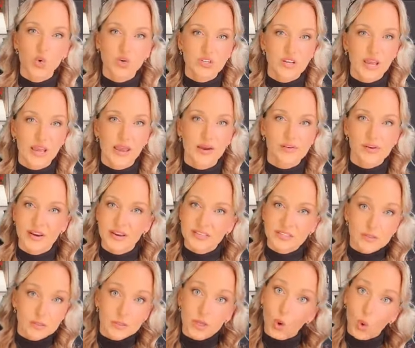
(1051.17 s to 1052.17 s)
old
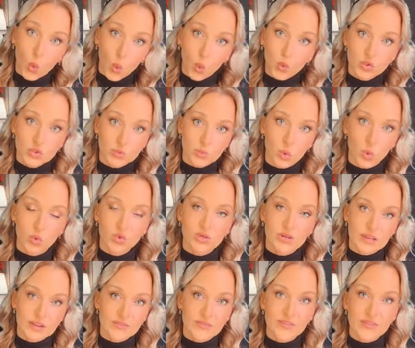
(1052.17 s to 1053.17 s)
areas, the old
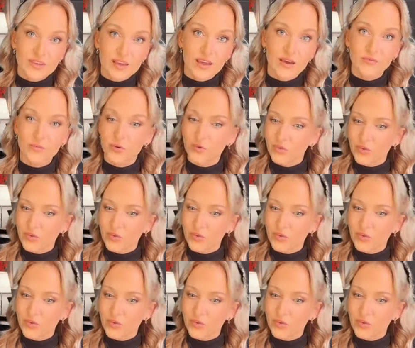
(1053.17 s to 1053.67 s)
mold living there